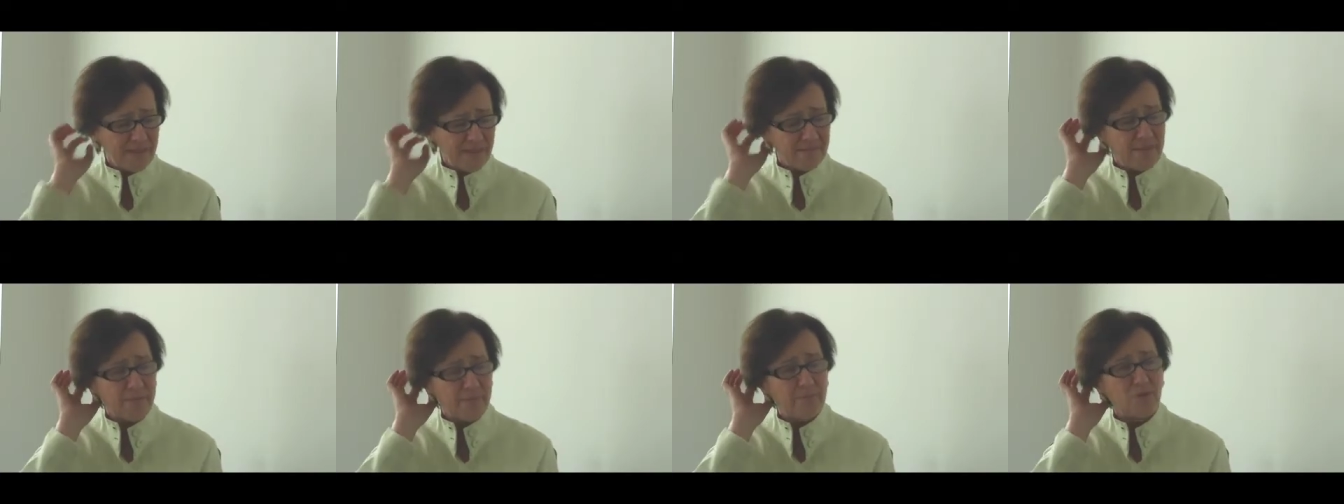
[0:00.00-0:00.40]

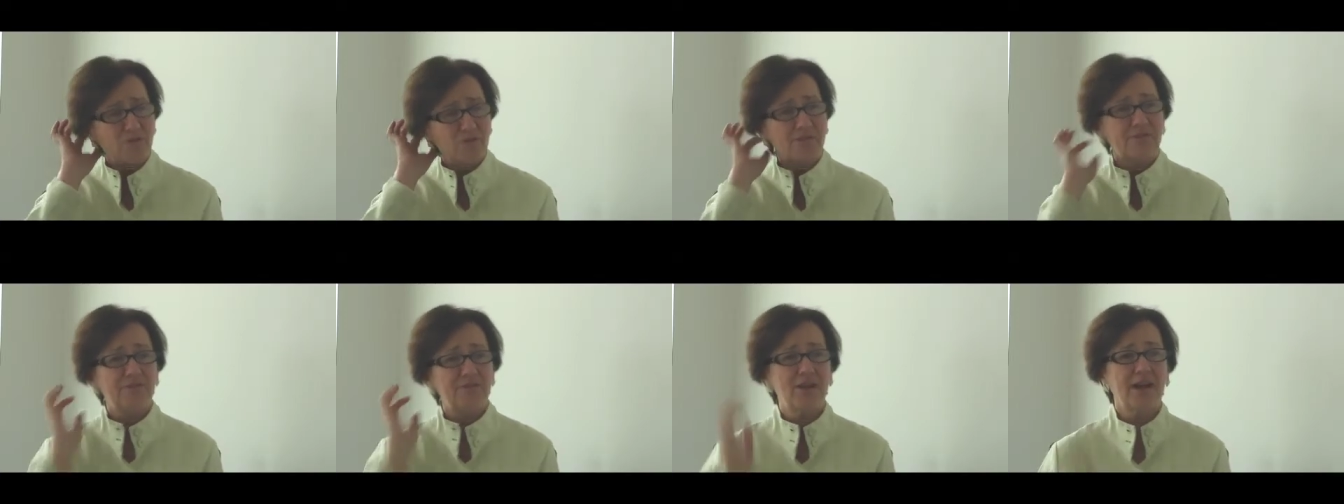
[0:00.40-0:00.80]
that
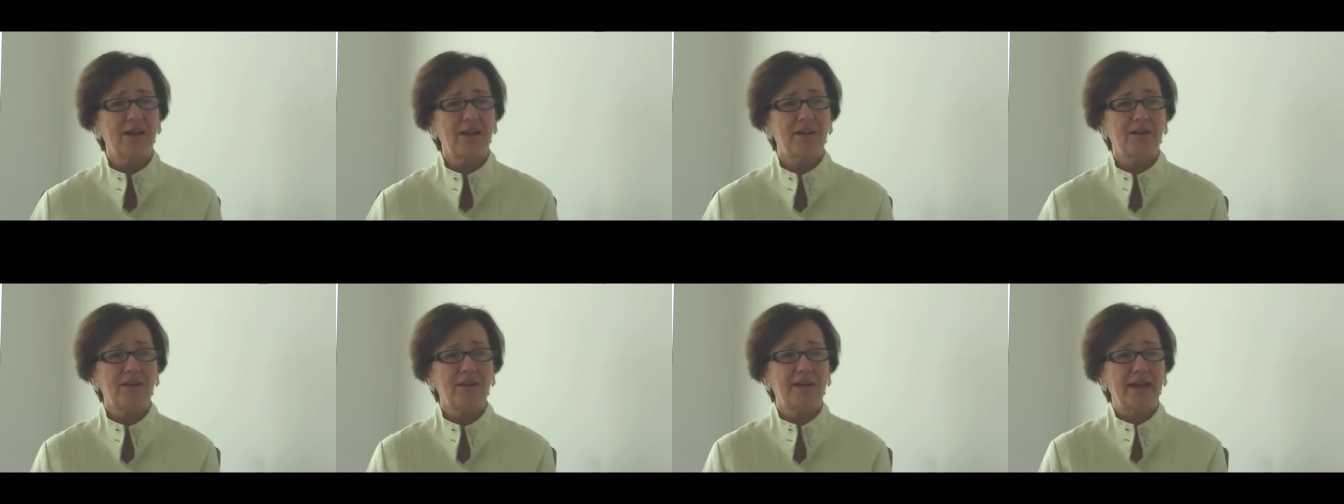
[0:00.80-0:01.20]
most, if not
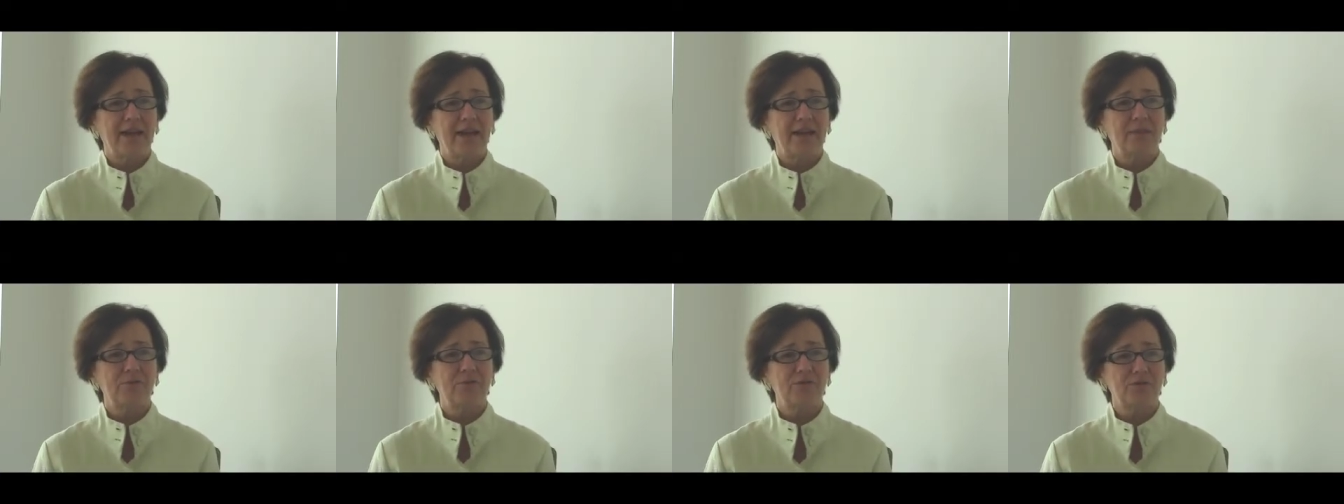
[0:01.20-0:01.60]
all,
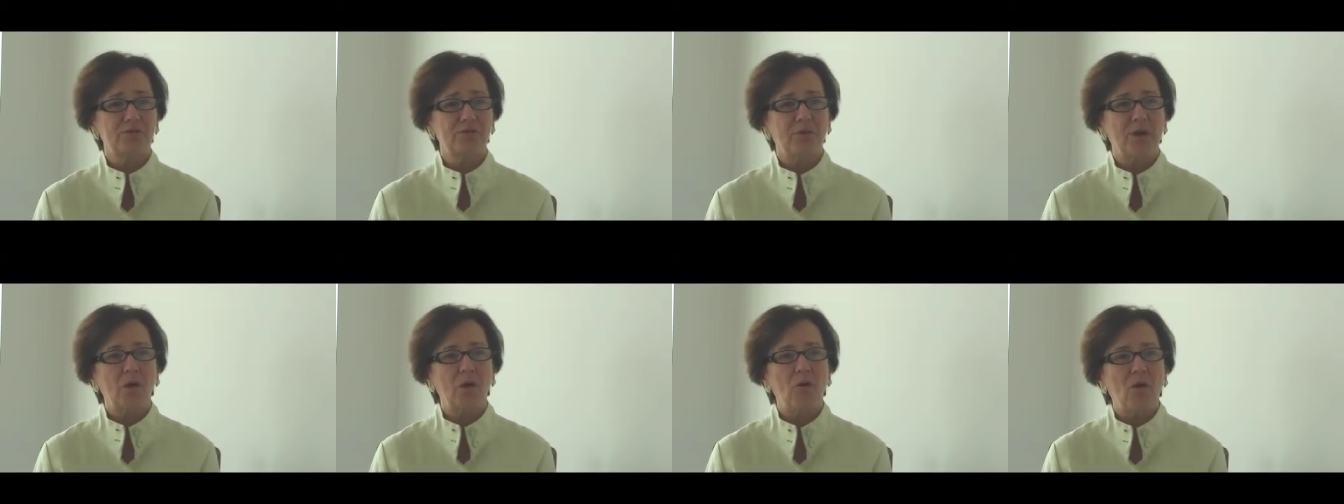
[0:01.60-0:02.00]
animals
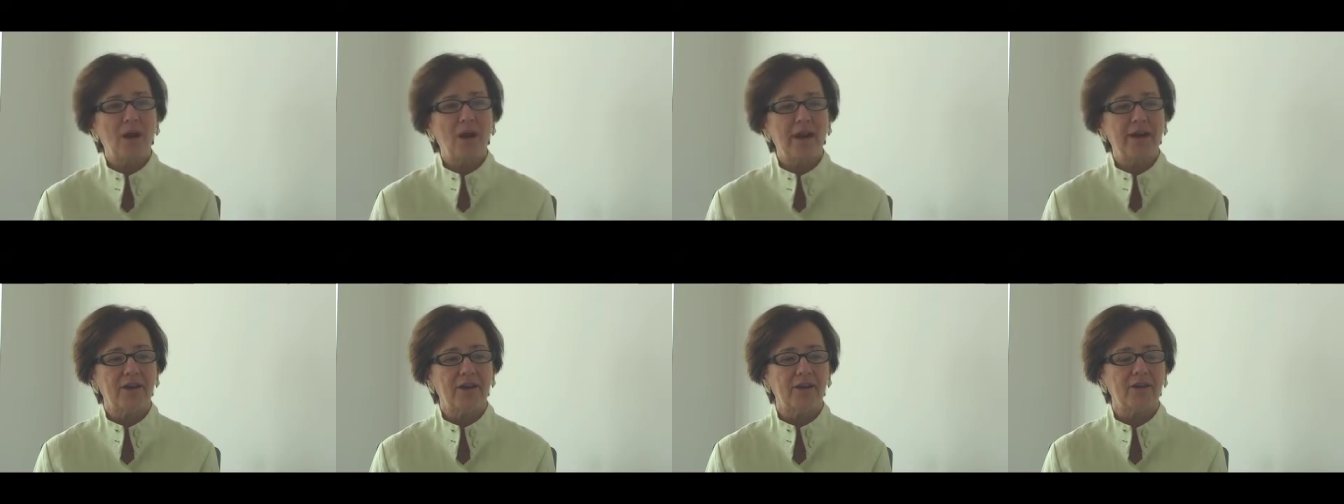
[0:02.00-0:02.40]

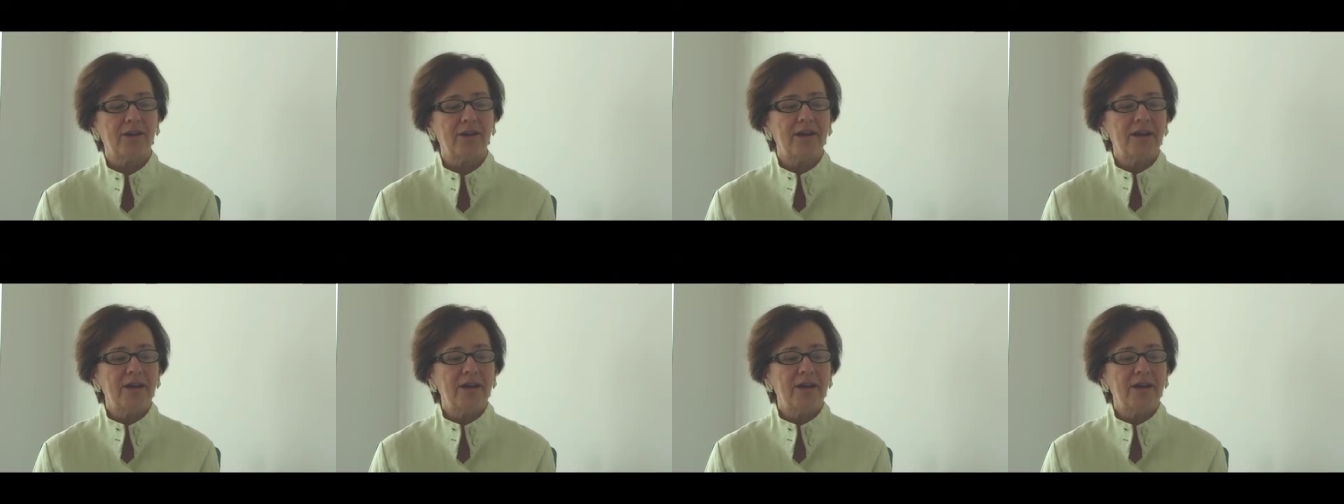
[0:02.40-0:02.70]
require